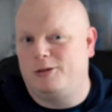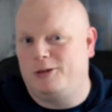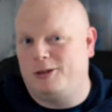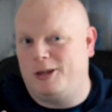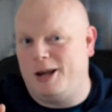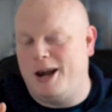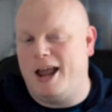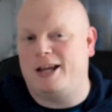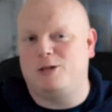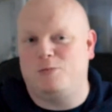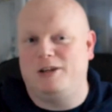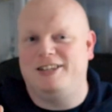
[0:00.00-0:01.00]
the
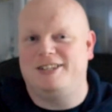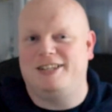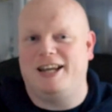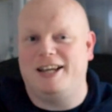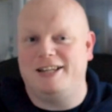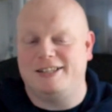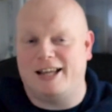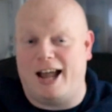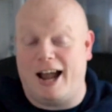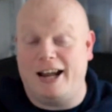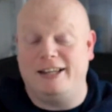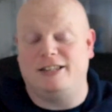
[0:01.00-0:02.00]
next big change that
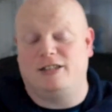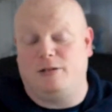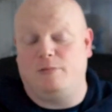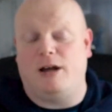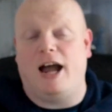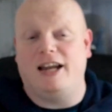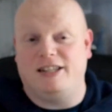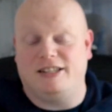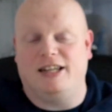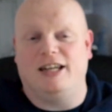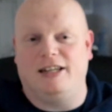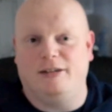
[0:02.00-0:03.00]
I
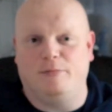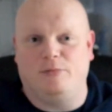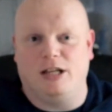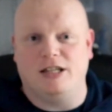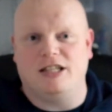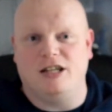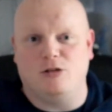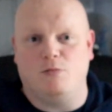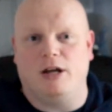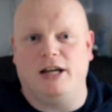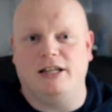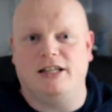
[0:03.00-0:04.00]
see Disney has
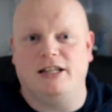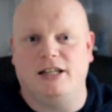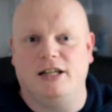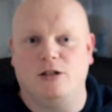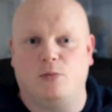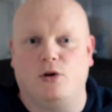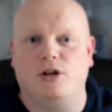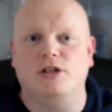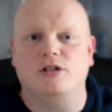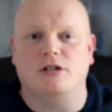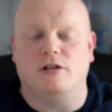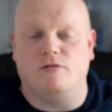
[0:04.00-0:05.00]
made in these
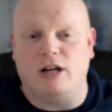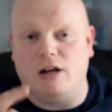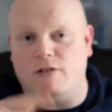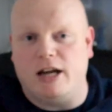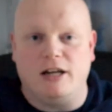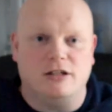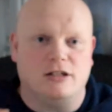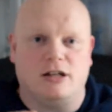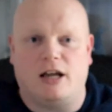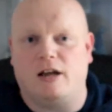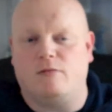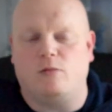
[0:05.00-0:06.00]
points and rearranging
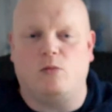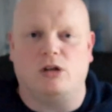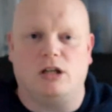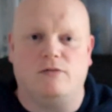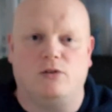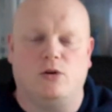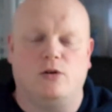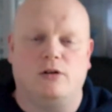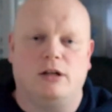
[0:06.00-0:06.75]
and what they've done